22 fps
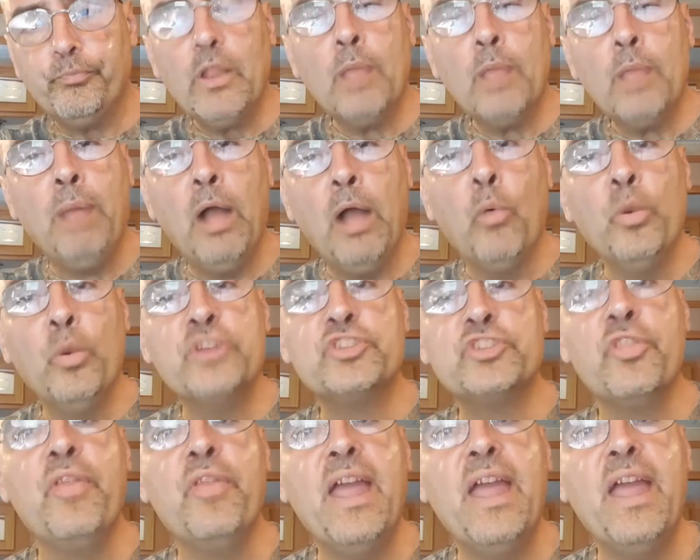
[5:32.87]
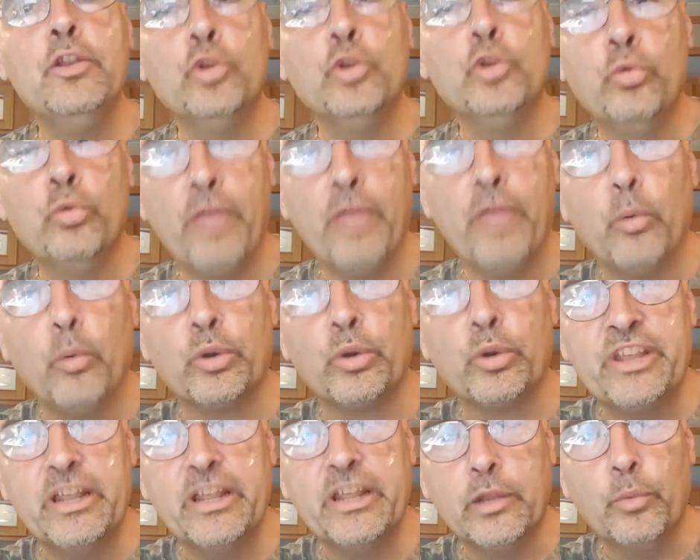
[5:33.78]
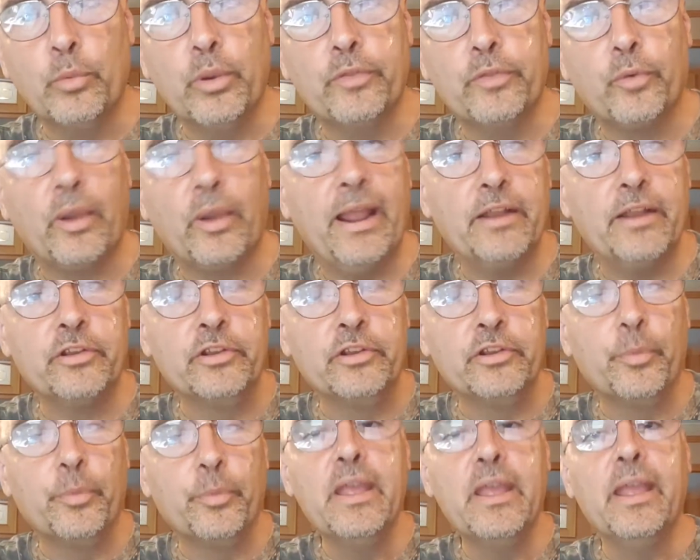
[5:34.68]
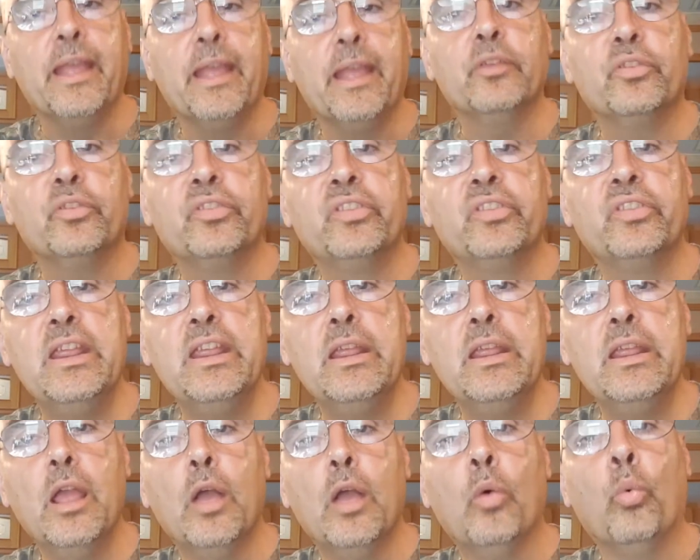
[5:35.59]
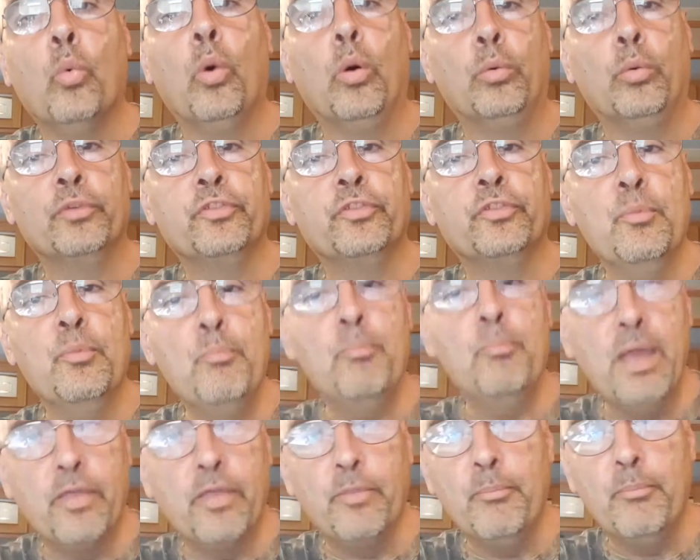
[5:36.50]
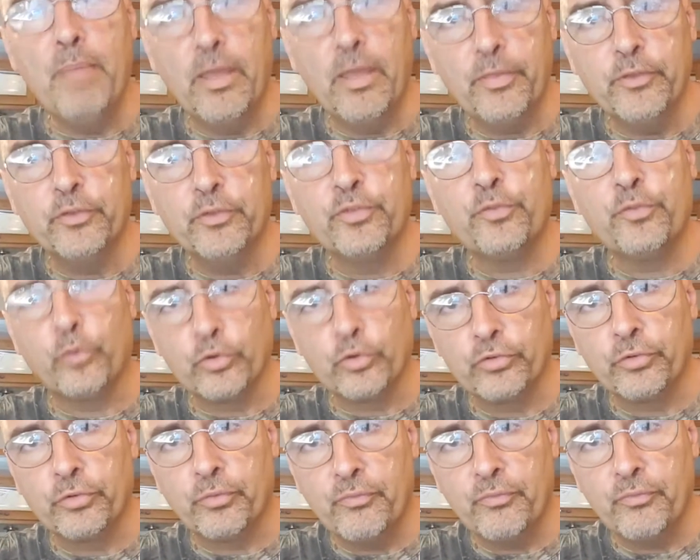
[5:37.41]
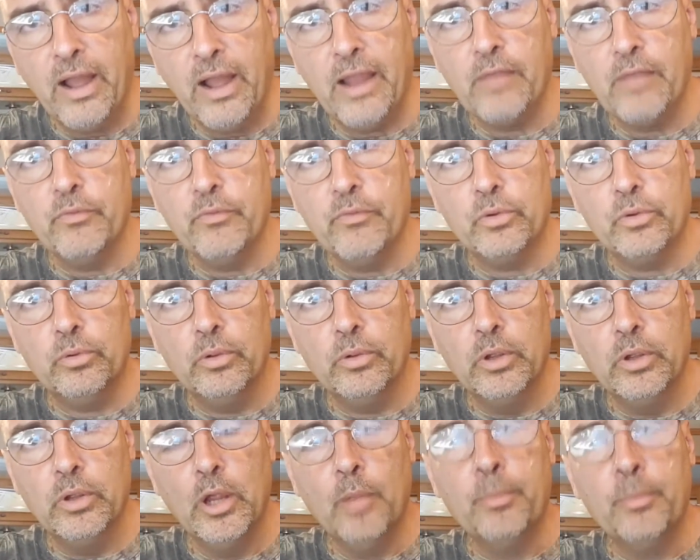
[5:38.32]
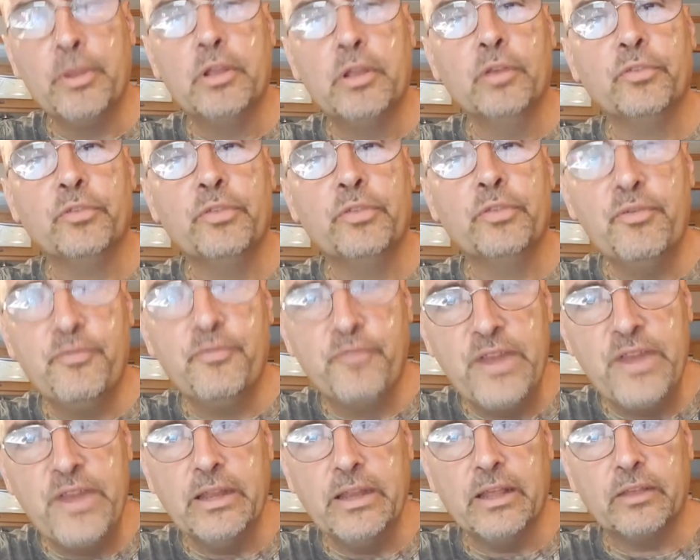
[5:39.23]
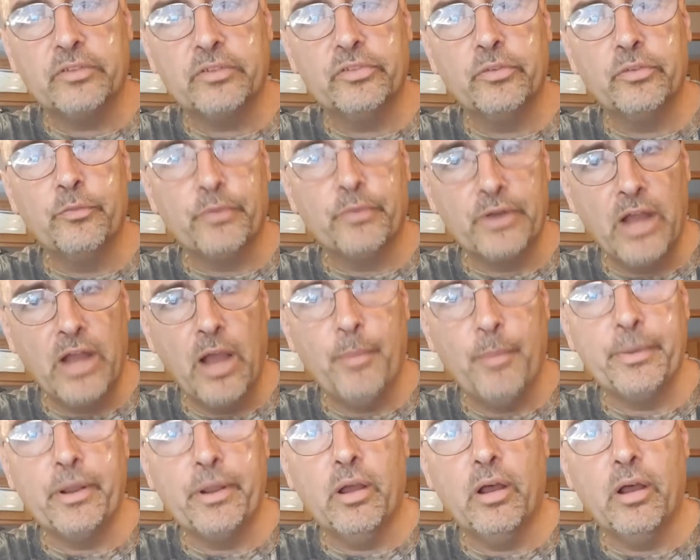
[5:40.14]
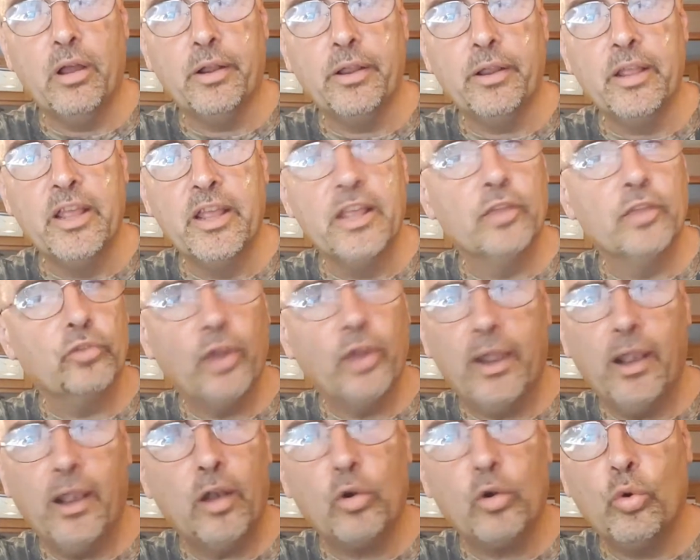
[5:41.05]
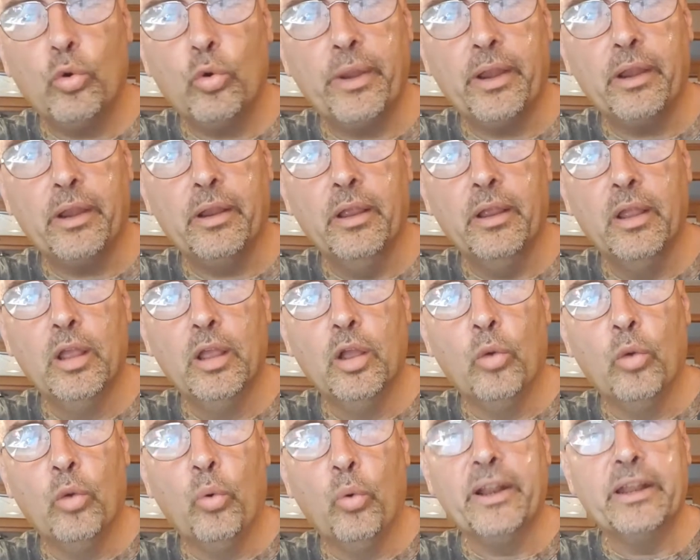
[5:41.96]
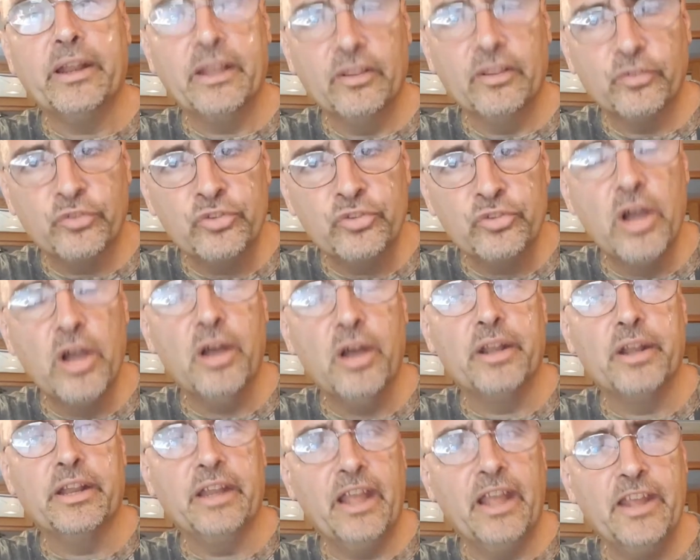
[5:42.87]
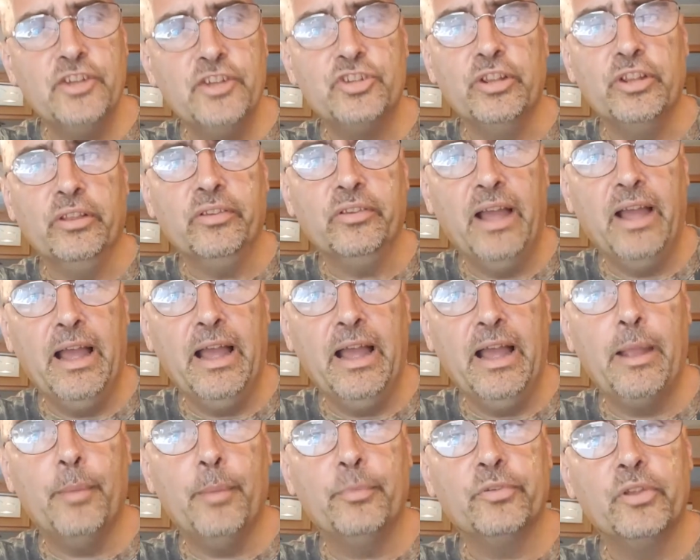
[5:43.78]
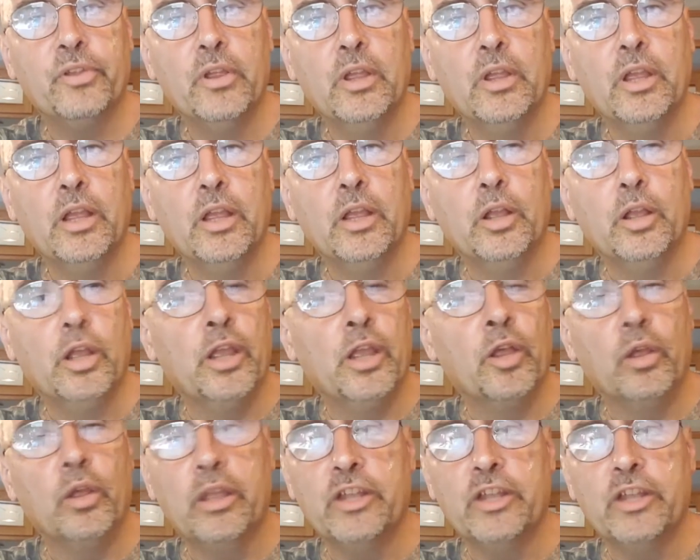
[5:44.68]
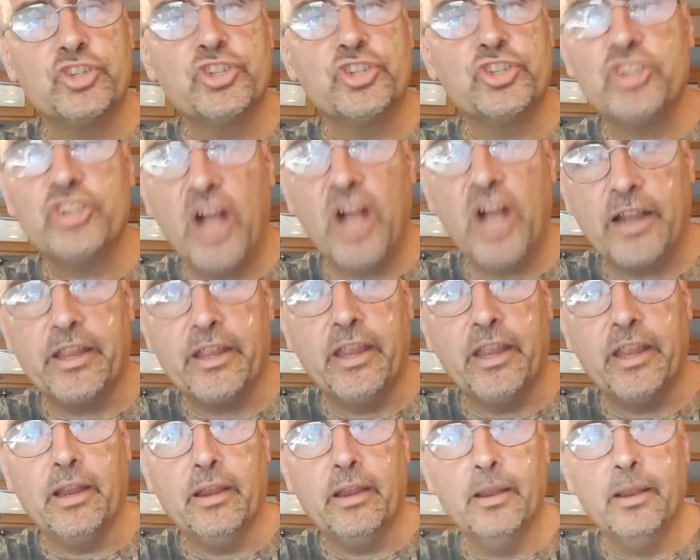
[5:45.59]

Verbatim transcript: by which they knew they were dealing with or had to deal with and see what was the best methods for survival because the phoenix phenomenon is harrowing what it has done in ancient times it's shocking